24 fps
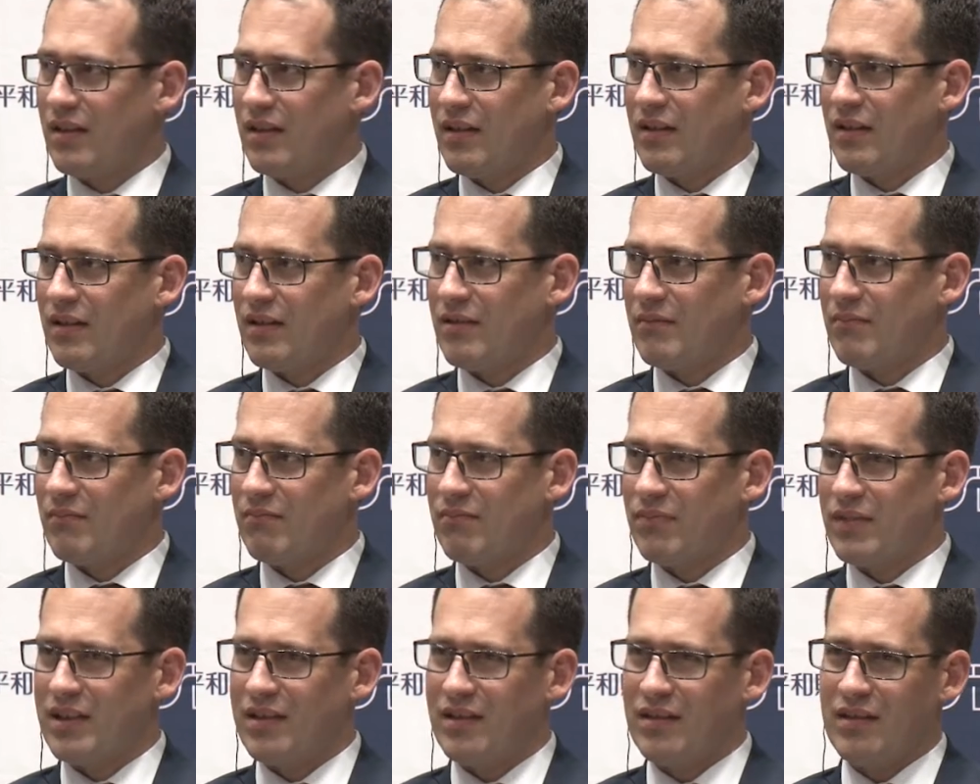
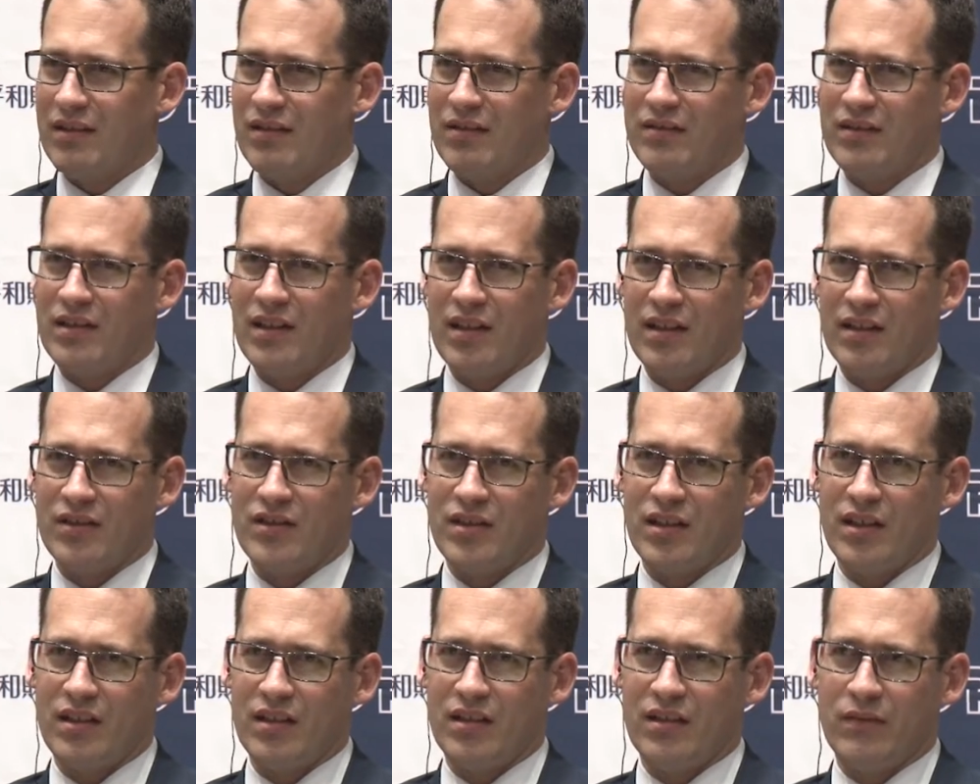um, but it, there's not a
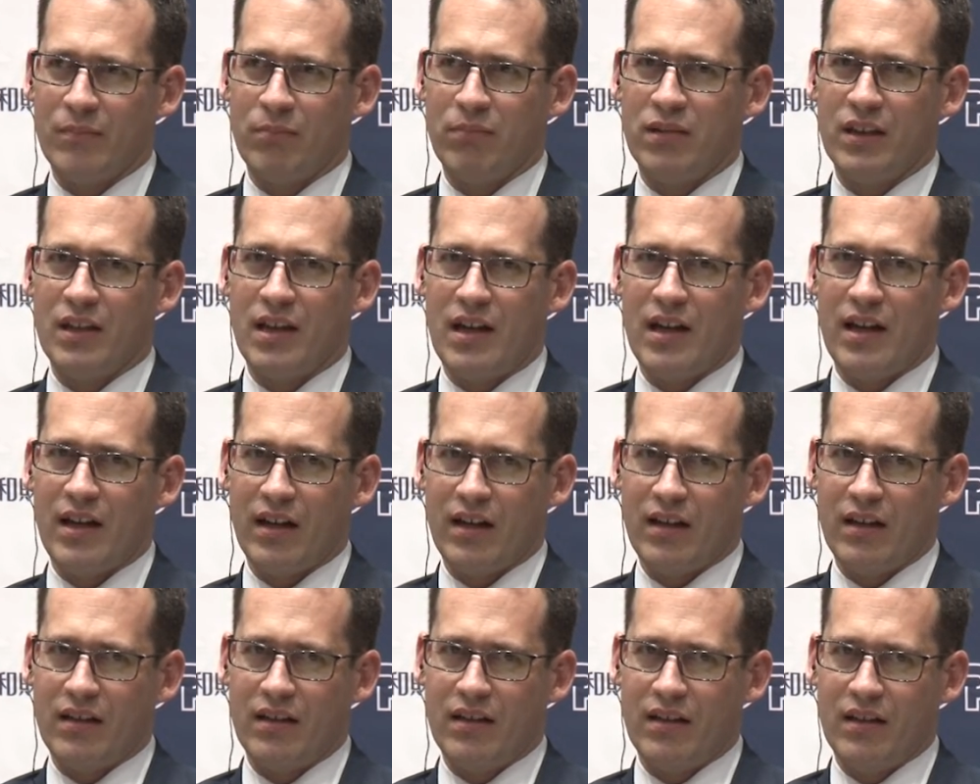Chinese
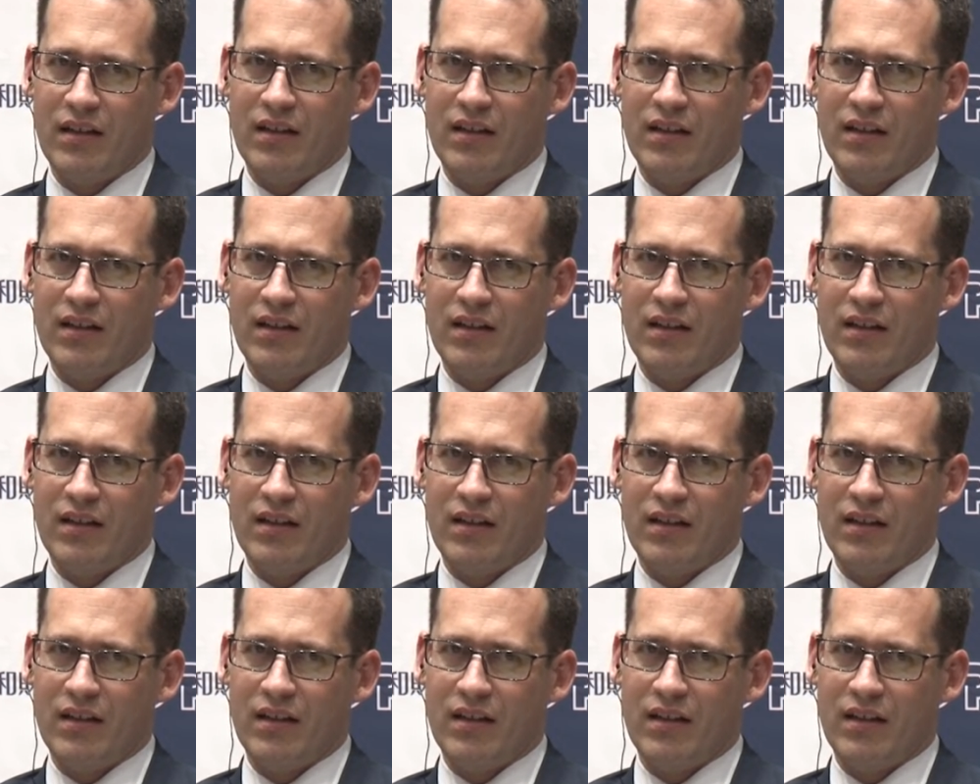bloc,